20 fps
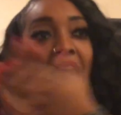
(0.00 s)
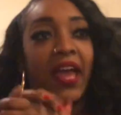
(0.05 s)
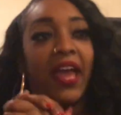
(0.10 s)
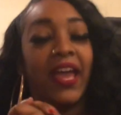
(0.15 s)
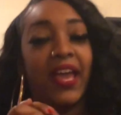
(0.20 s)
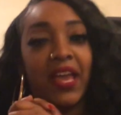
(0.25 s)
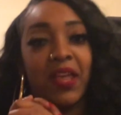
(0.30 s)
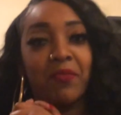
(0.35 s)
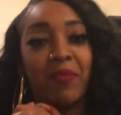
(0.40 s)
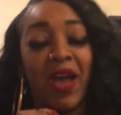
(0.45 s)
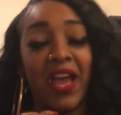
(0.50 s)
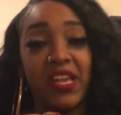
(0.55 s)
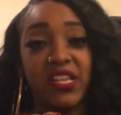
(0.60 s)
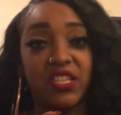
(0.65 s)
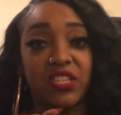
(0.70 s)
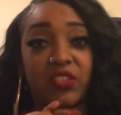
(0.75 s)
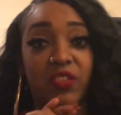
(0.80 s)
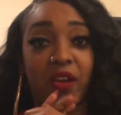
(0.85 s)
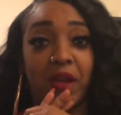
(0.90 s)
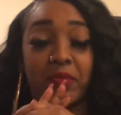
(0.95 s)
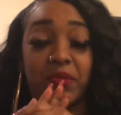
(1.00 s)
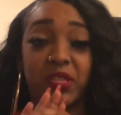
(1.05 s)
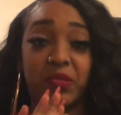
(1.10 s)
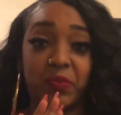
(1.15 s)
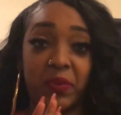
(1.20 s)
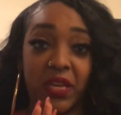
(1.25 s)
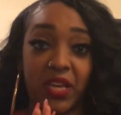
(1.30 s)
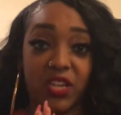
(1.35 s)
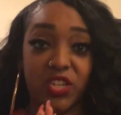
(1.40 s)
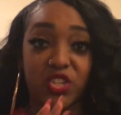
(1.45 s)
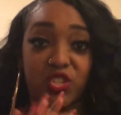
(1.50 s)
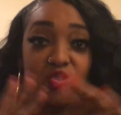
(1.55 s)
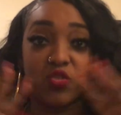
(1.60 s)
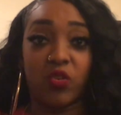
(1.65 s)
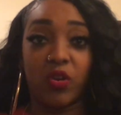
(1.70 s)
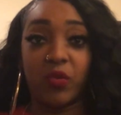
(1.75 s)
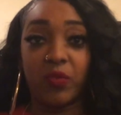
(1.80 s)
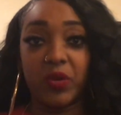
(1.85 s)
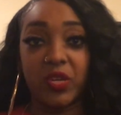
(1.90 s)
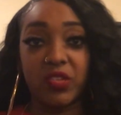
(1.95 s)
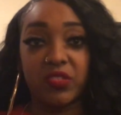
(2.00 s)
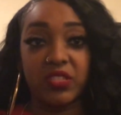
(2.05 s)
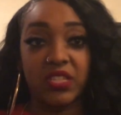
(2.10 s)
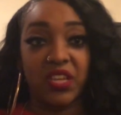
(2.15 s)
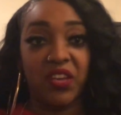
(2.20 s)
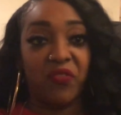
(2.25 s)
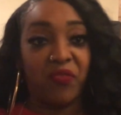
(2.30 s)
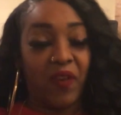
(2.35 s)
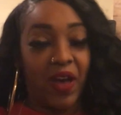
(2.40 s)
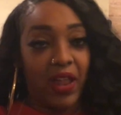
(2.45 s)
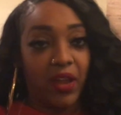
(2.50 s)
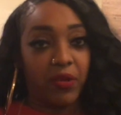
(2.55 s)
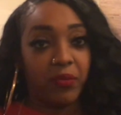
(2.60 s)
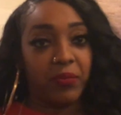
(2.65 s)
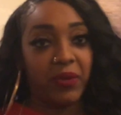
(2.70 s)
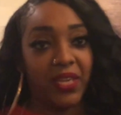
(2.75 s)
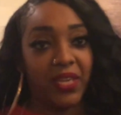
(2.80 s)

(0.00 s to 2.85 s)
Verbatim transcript: hair, and my Instagram is B_Wilson. Follow me.